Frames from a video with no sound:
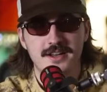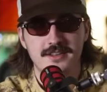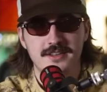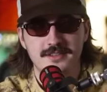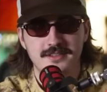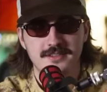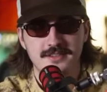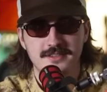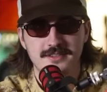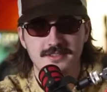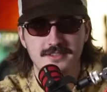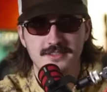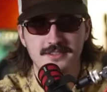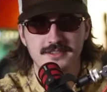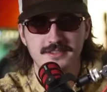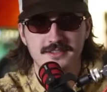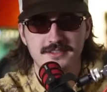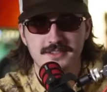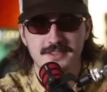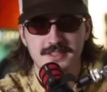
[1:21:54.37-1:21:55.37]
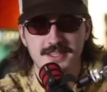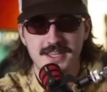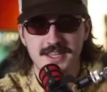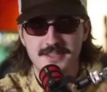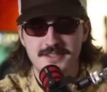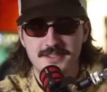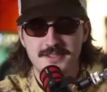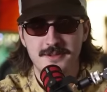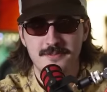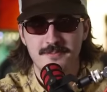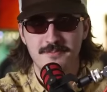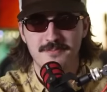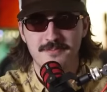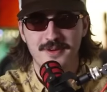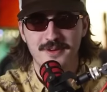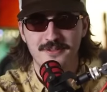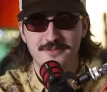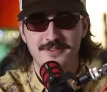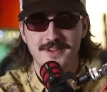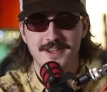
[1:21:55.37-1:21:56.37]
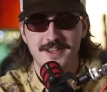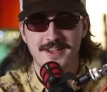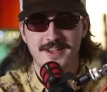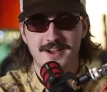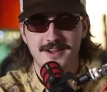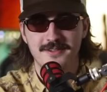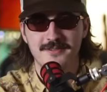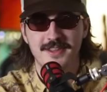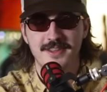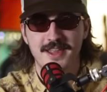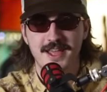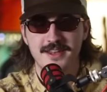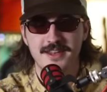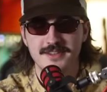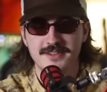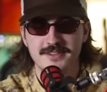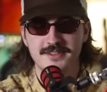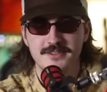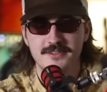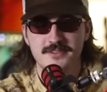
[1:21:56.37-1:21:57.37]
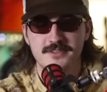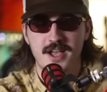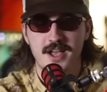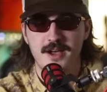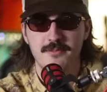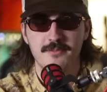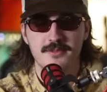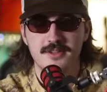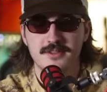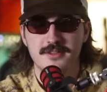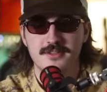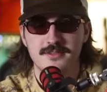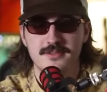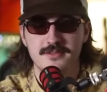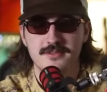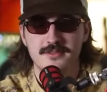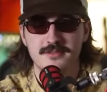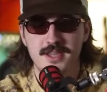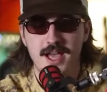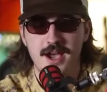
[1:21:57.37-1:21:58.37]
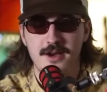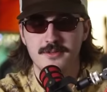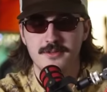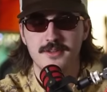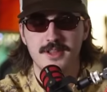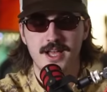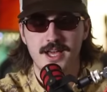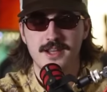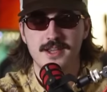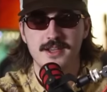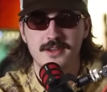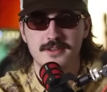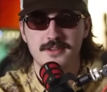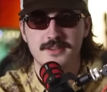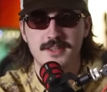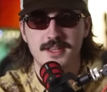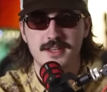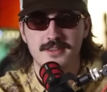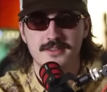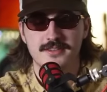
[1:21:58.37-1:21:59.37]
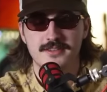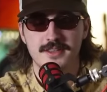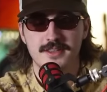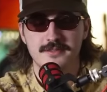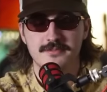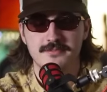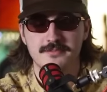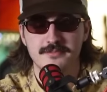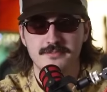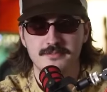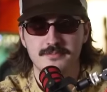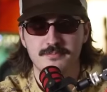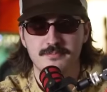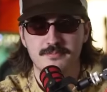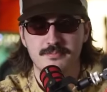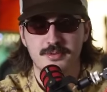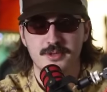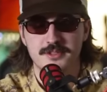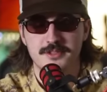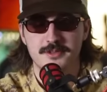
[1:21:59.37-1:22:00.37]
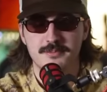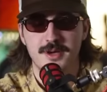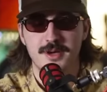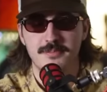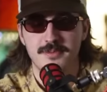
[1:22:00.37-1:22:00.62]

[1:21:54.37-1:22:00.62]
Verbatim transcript: yeah, he's the perfect con man. That I'm now glad I heard that because that puts him up even